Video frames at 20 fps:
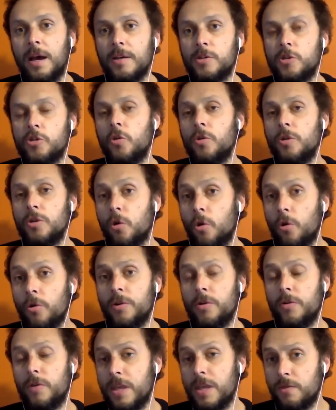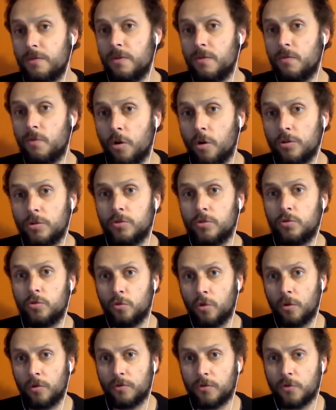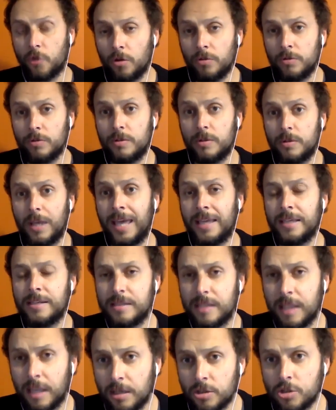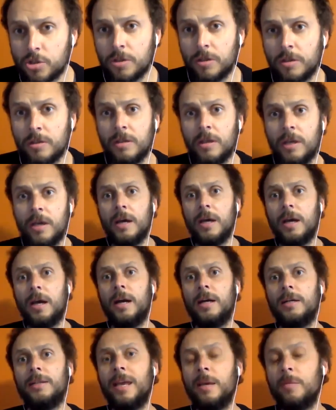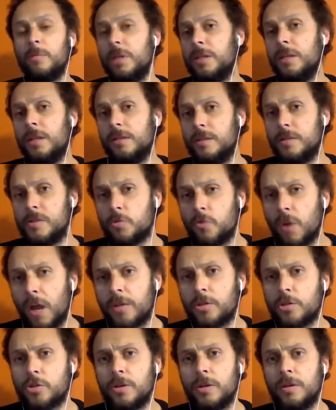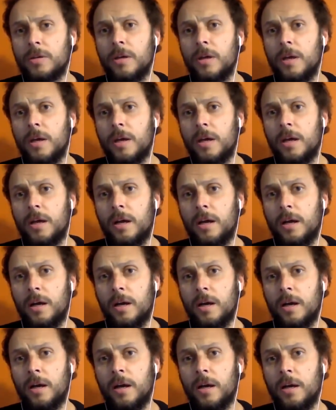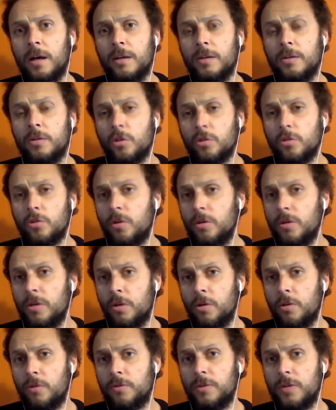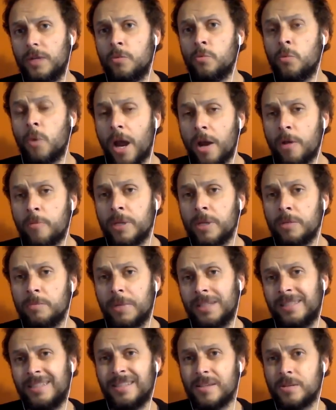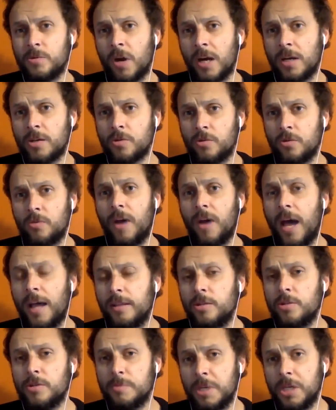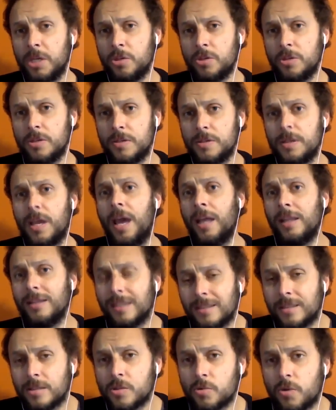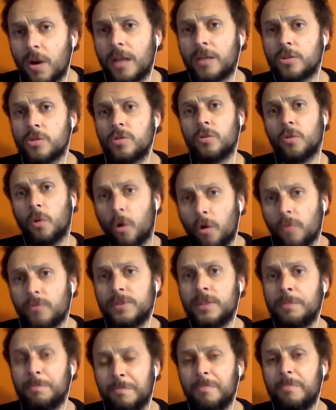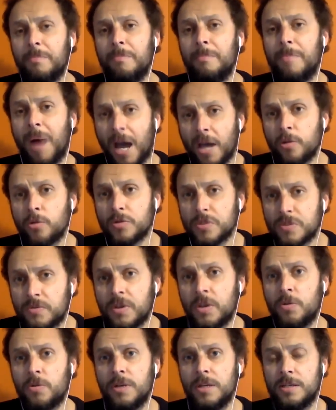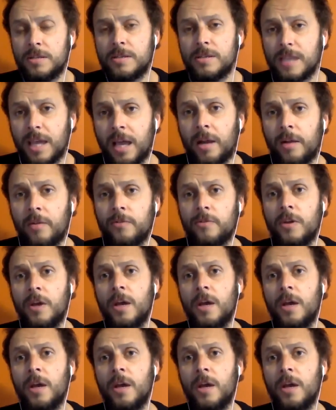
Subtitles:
So in order, if we want to confront extinction, namely the destruction not only of the environment, but the destruction of other species and the destruction of the biosphere itself,